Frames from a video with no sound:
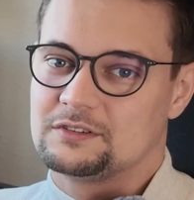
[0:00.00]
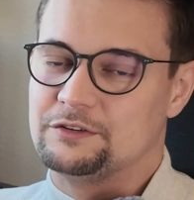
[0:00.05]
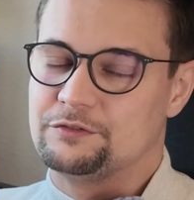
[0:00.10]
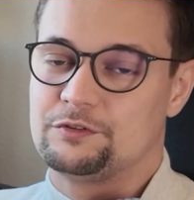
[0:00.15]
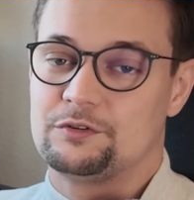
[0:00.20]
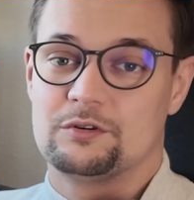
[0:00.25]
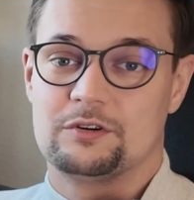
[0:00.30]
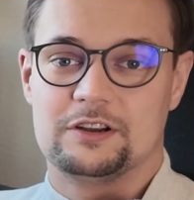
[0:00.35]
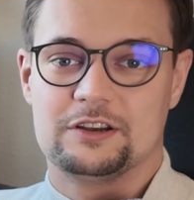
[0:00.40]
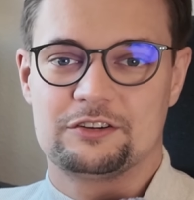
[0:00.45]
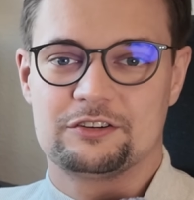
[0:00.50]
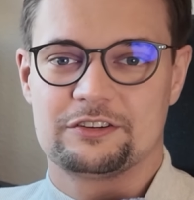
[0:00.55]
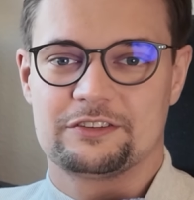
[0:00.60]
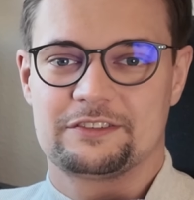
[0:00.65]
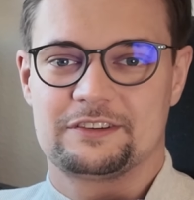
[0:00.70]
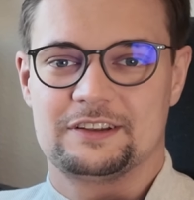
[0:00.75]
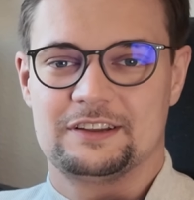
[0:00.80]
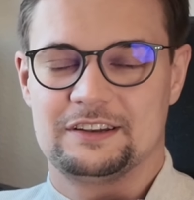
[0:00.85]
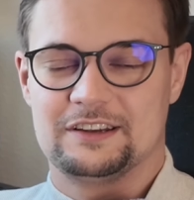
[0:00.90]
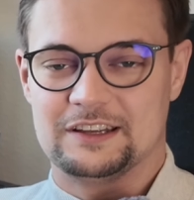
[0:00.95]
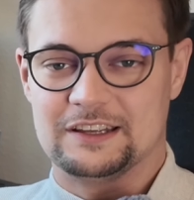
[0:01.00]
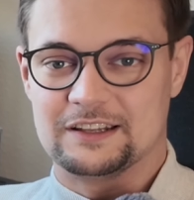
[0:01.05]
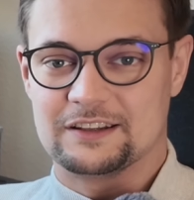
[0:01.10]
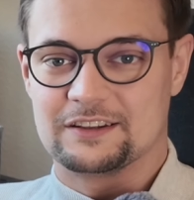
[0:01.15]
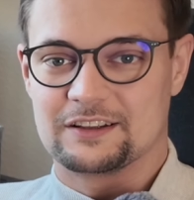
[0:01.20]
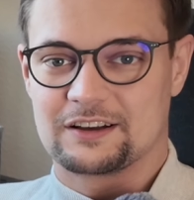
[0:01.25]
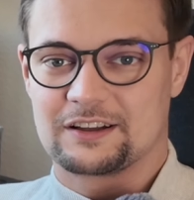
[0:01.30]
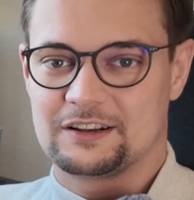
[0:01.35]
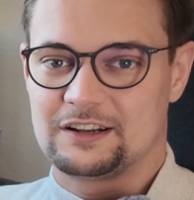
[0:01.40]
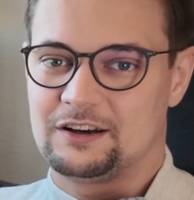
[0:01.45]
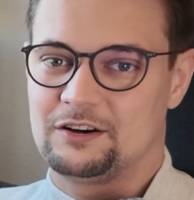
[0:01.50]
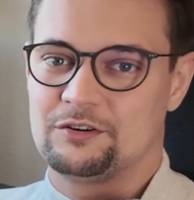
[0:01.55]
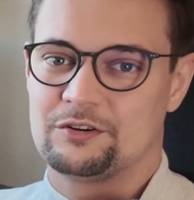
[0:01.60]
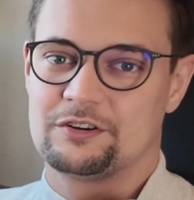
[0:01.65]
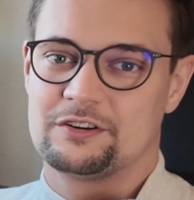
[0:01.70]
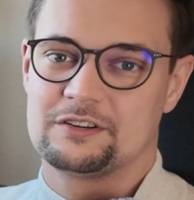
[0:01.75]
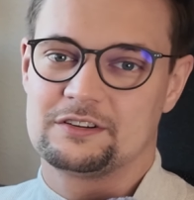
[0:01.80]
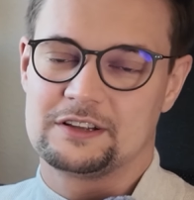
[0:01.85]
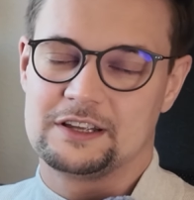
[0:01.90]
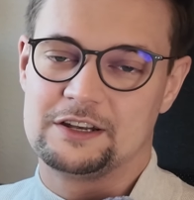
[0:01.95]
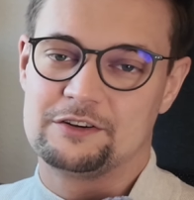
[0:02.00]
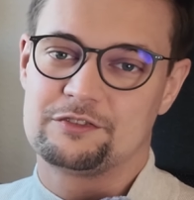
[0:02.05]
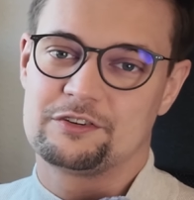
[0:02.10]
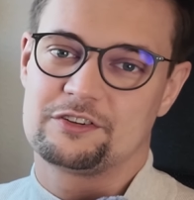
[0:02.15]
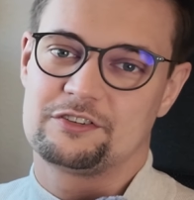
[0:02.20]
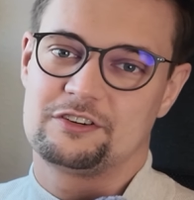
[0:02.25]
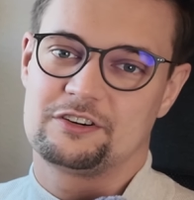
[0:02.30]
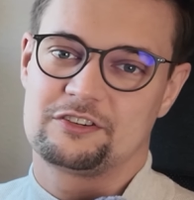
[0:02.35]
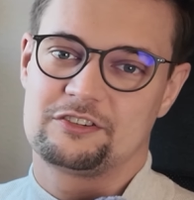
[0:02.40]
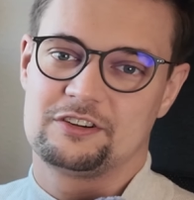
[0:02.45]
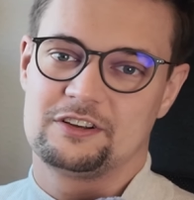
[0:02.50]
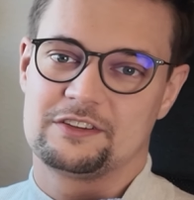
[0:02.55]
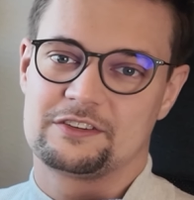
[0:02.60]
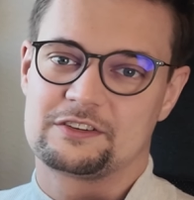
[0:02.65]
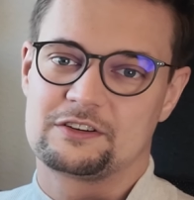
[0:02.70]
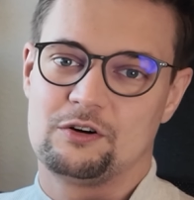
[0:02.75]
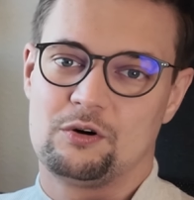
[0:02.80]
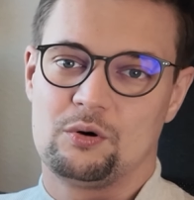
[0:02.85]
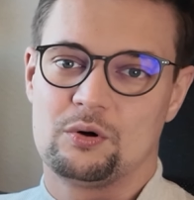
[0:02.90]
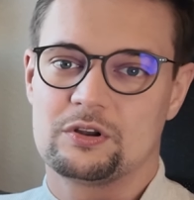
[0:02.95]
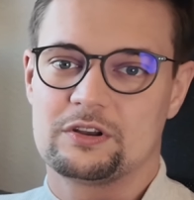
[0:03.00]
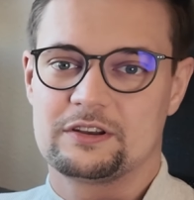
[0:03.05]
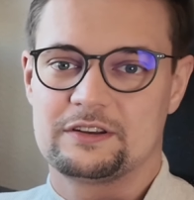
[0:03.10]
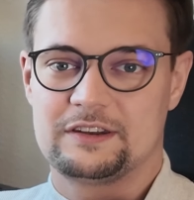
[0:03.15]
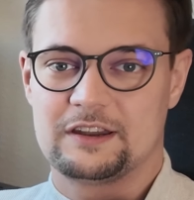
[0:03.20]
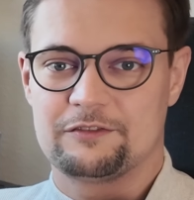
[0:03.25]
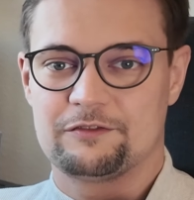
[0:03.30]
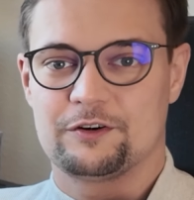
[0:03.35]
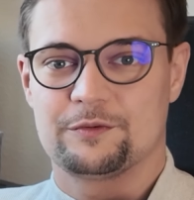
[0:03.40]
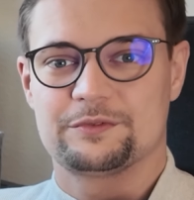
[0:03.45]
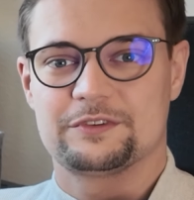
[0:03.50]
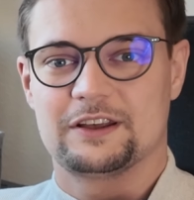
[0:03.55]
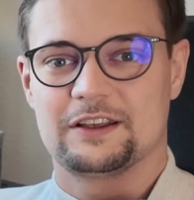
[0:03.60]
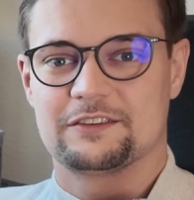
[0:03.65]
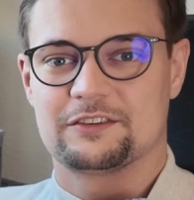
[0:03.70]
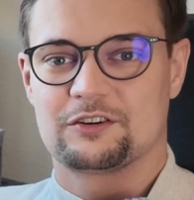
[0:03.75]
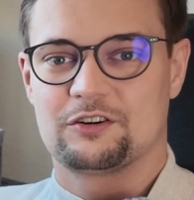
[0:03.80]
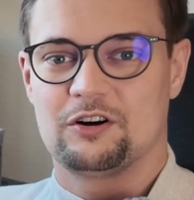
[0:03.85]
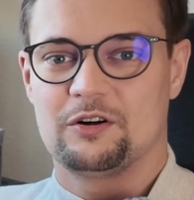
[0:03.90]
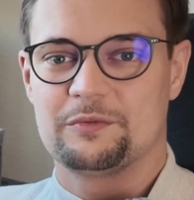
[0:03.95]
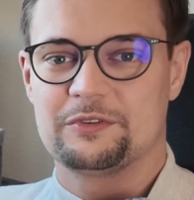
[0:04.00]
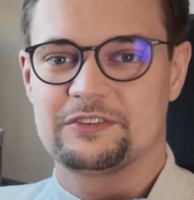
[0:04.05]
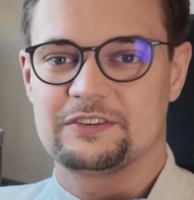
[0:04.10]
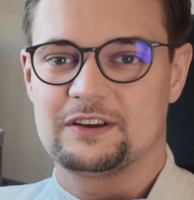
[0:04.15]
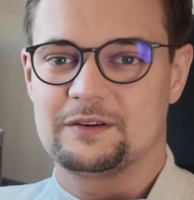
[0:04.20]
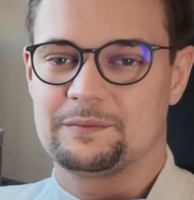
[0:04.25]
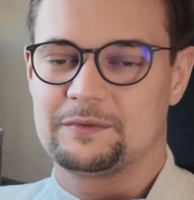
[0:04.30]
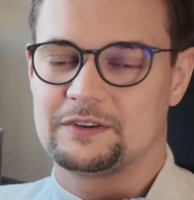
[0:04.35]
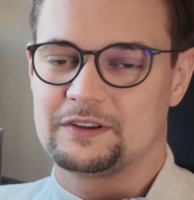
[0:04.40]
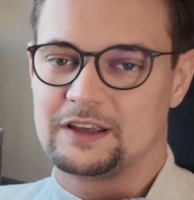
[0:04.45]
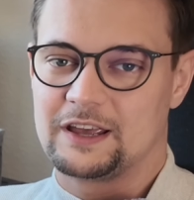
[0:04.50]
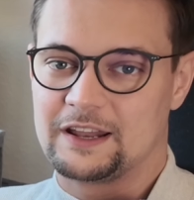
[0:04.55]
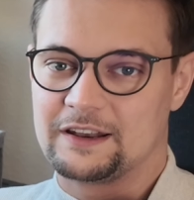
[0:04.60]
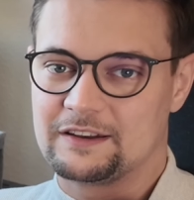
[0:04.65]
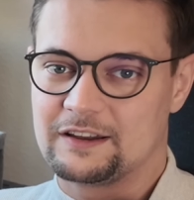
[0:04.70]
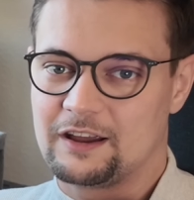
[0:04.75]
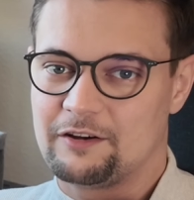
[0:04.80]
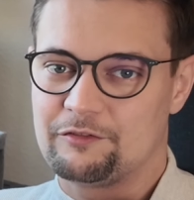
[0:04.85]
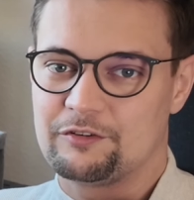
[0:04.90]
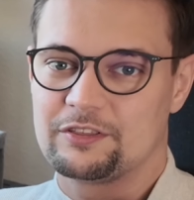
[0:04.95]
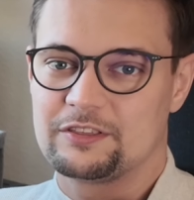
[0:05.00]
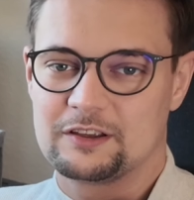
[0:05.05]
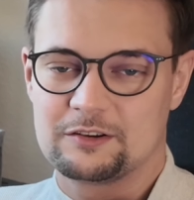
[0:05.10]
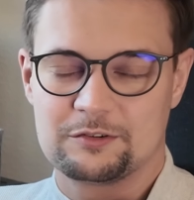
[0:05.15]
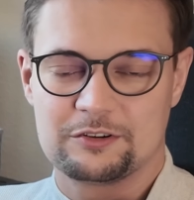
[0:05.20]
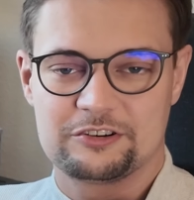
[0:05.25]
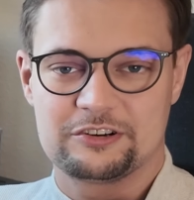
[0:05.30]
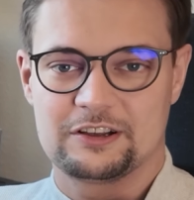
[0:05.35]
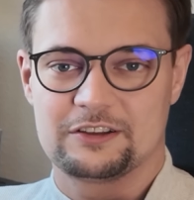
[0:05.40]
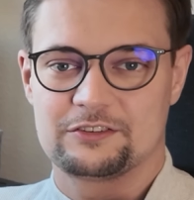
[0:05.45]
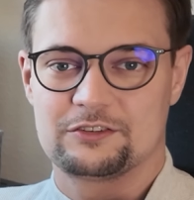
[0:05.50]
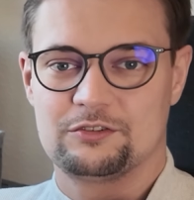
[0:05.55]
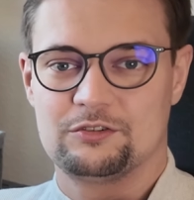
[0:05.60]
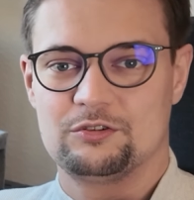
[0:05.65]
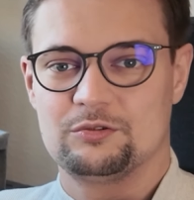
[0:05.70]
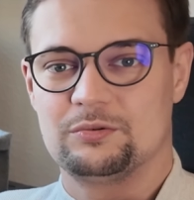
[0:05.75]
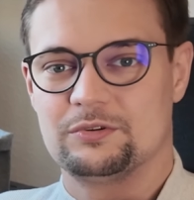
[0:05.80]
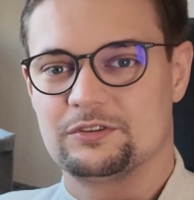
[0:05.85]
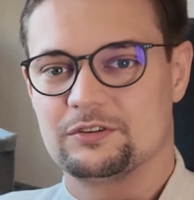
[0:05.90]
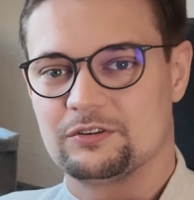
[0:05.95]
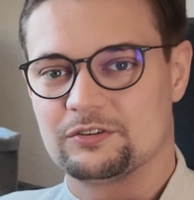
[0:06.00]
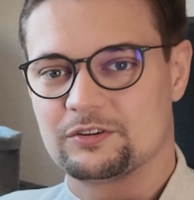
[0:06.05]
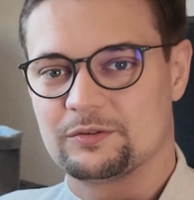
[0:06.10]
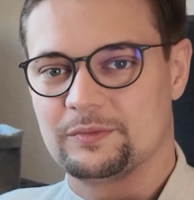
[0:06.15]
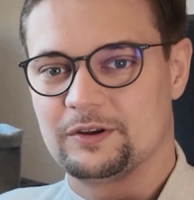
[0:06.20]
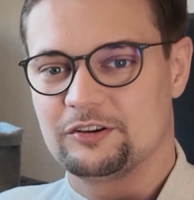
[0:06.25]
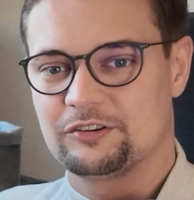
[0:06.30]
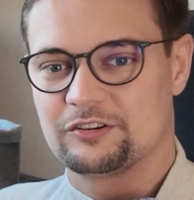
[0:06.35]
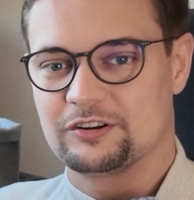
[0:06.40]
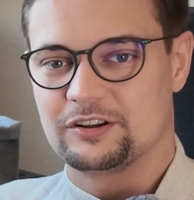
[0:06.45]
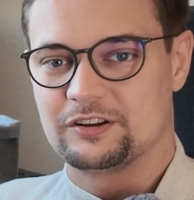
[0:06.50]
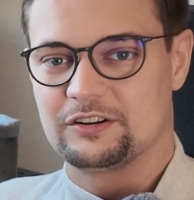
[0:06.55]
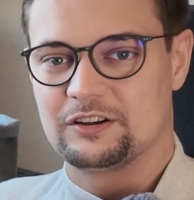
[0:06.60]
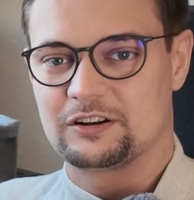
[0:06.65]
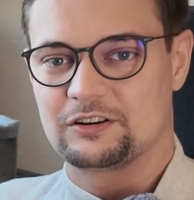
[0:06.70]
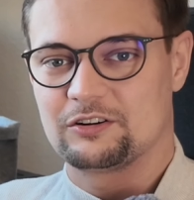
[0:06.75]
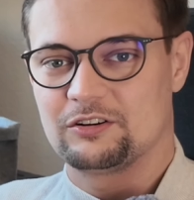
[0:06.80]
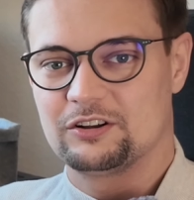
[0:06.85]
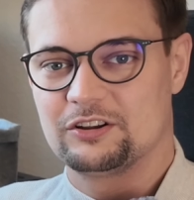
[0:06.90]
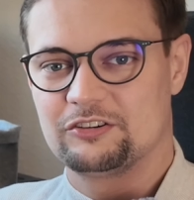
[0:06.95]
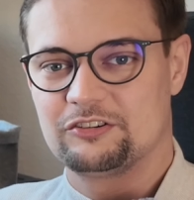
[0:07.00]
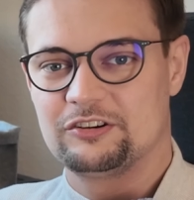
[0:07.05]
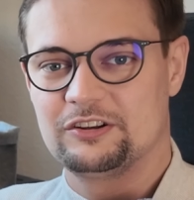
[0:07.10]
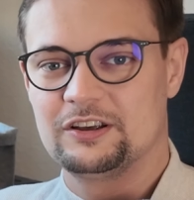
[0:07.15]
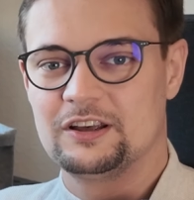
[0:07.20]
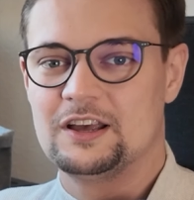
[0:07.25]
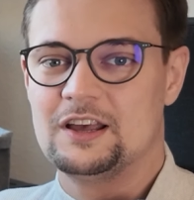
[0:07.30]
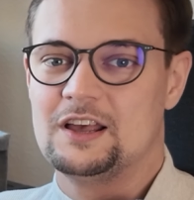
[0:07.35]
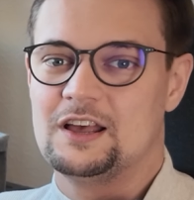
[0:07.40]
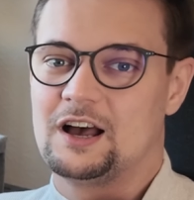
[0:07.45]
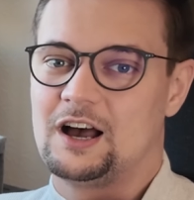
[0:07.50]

If you're interested in the cloud, infrastructure as code, DevOps as a concept, and everything which has to do with automation and technology,